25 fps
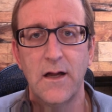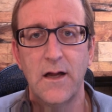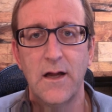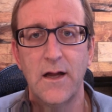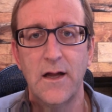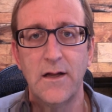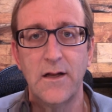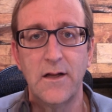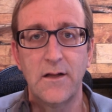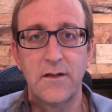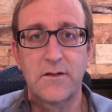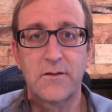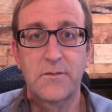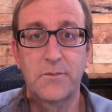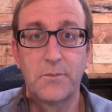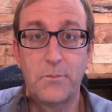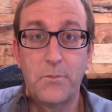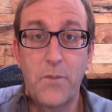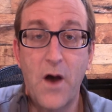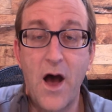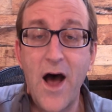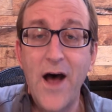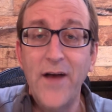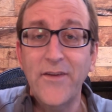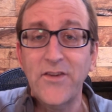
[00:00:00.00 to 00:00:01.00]
And it's
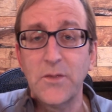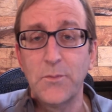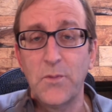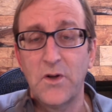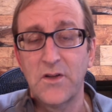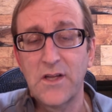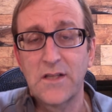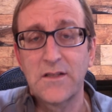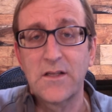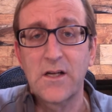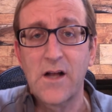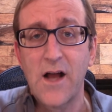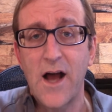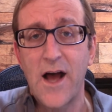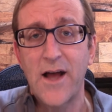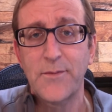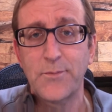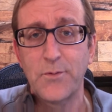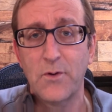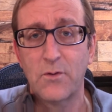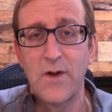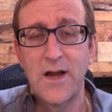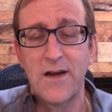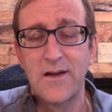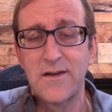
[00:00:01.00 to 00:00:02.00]
possible that the
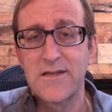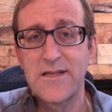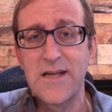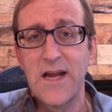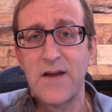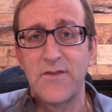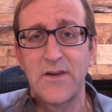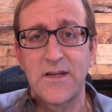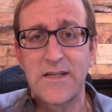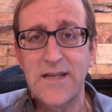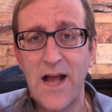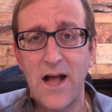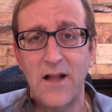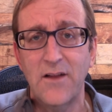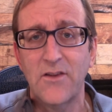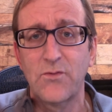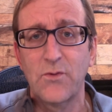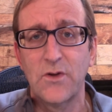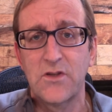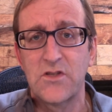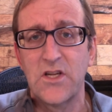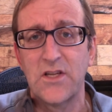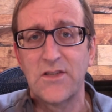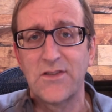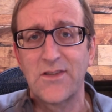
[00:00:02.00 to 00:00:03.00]
gospel writers never tell us
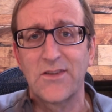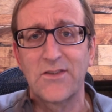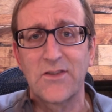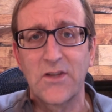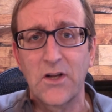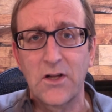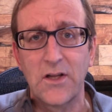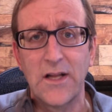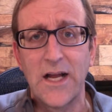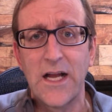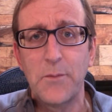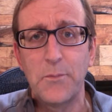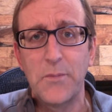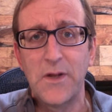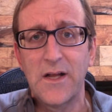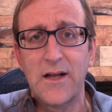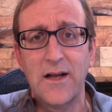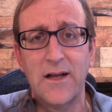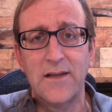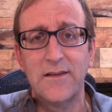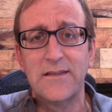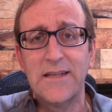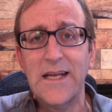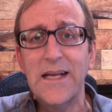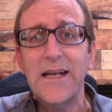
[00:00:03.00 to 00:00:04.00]
what Jesus looked like
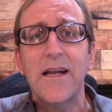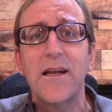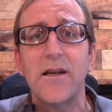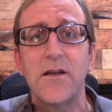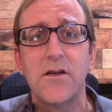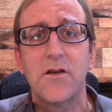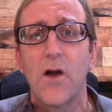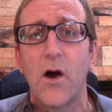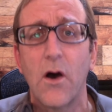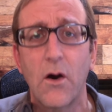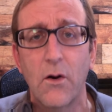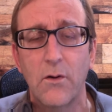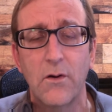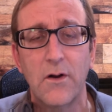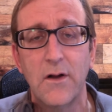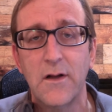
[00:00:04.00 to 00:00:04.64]
because they didn't know.